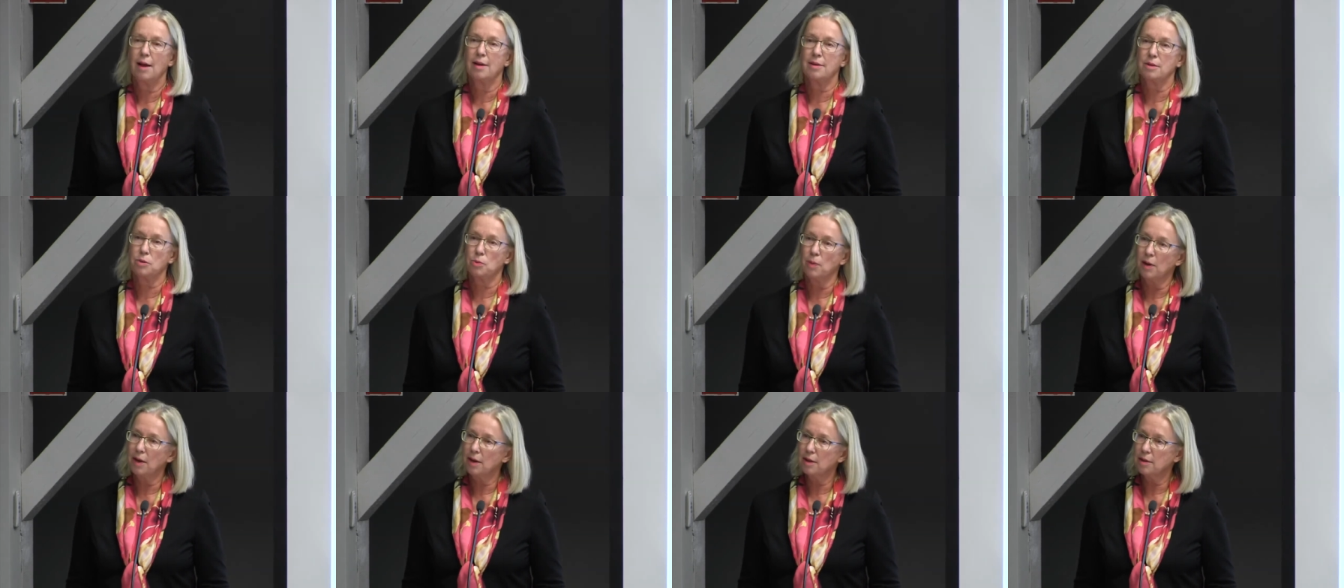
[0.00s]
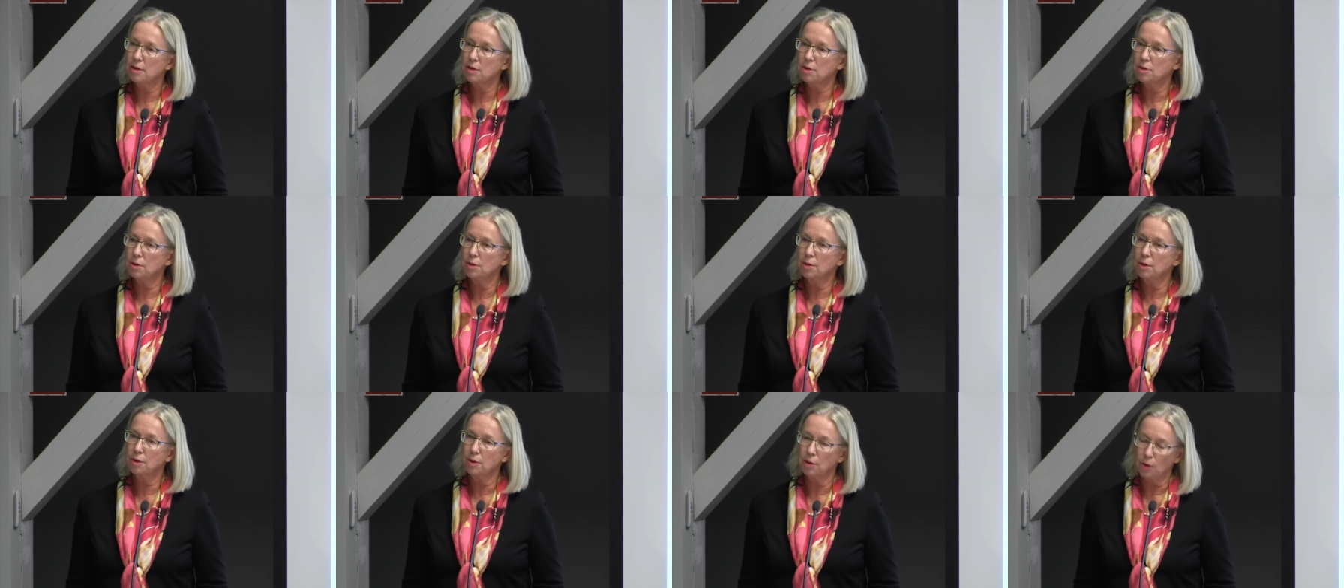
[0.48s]
as well as
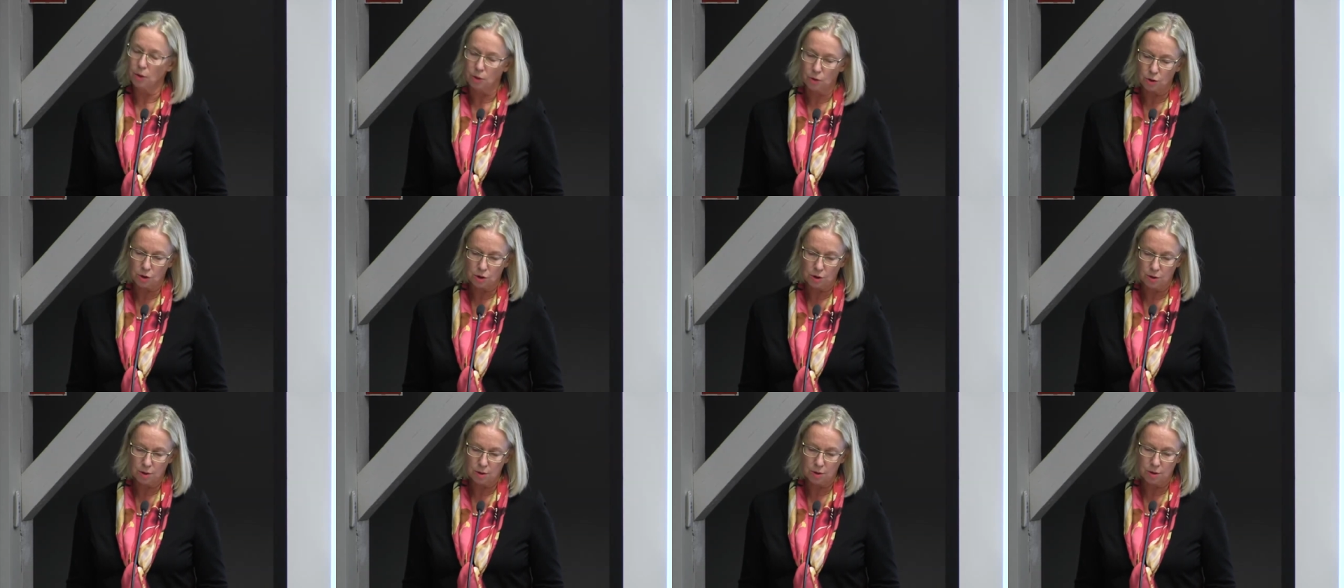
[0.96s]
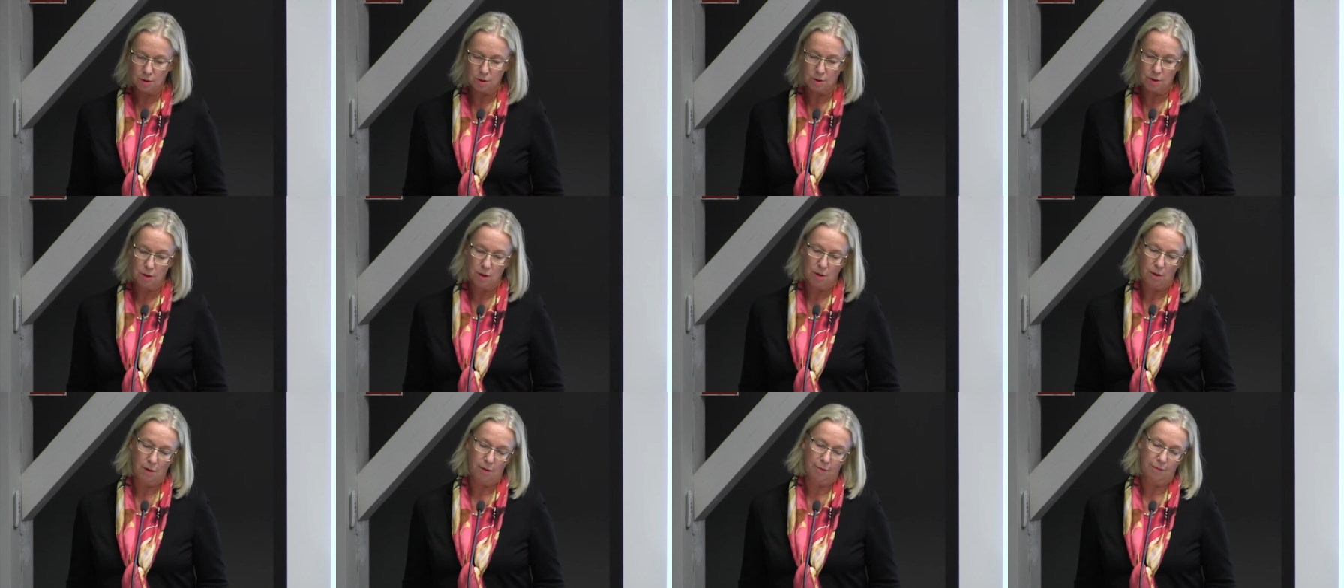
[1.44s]
to the notions
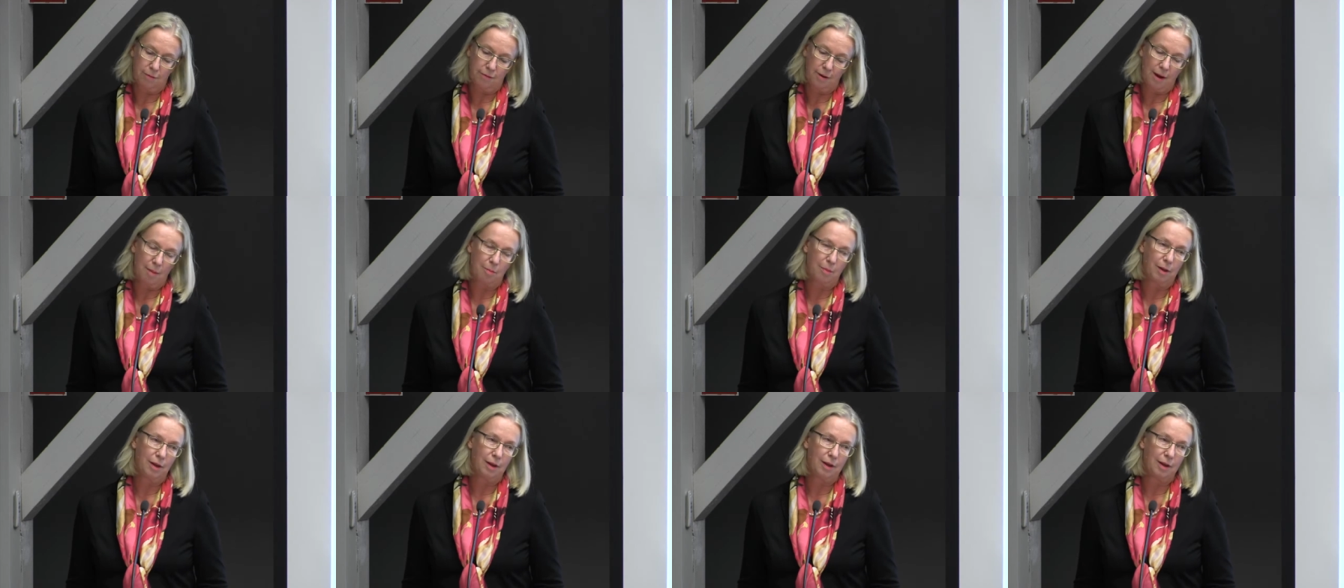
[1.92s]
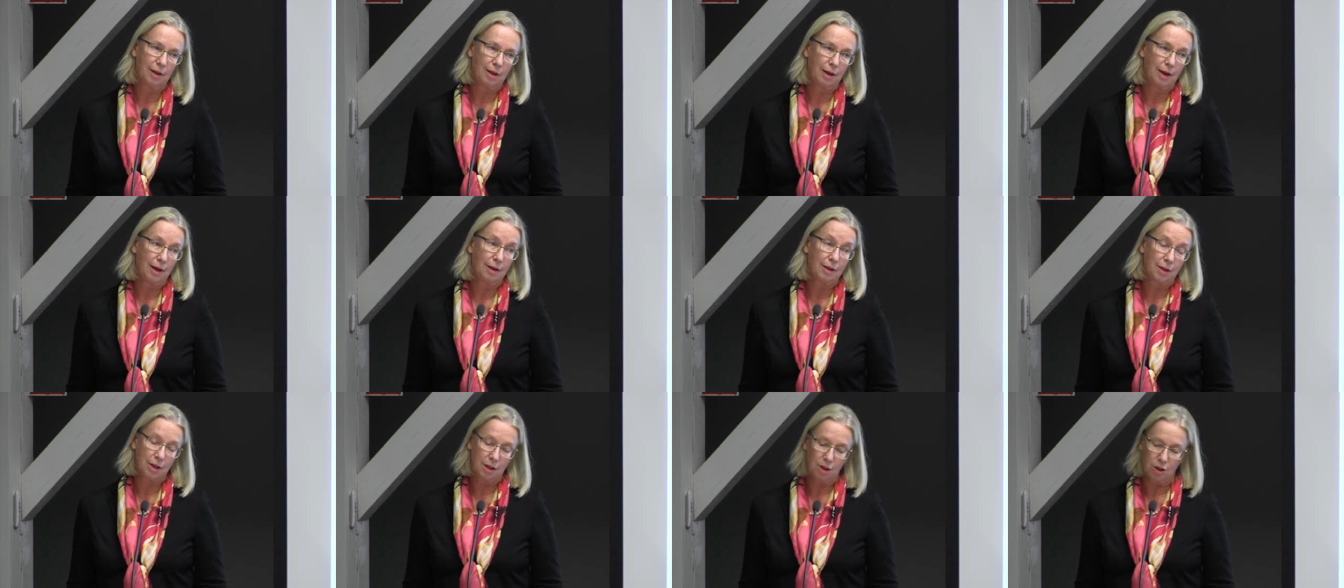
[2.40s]
of family
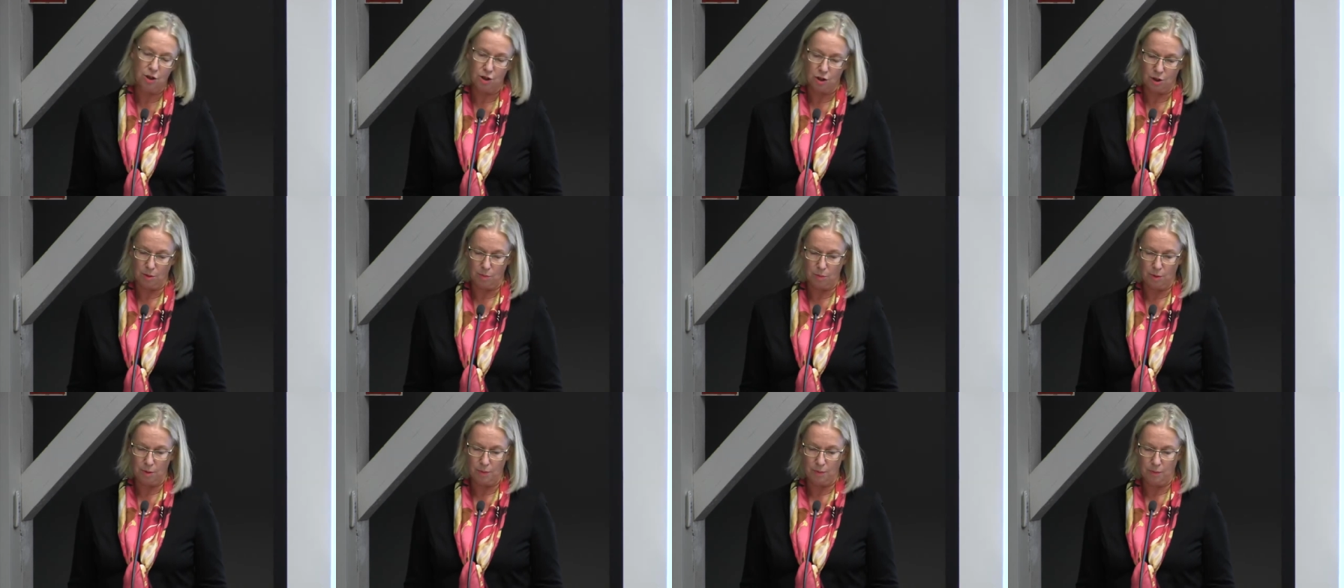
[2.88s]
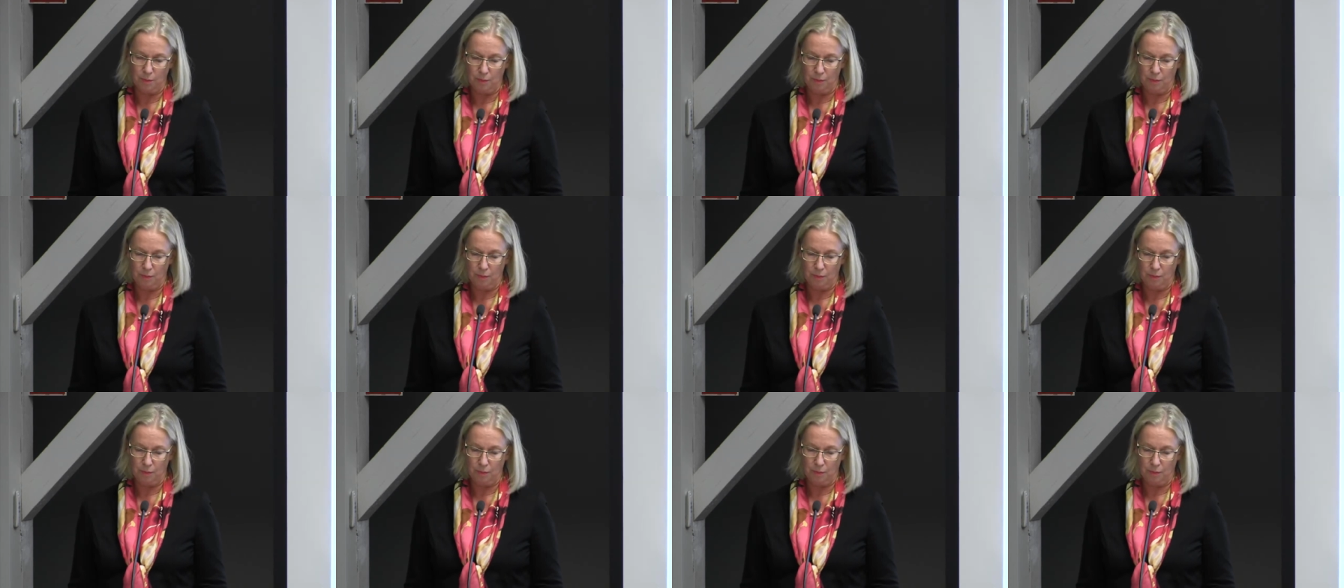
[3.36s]
and kinship.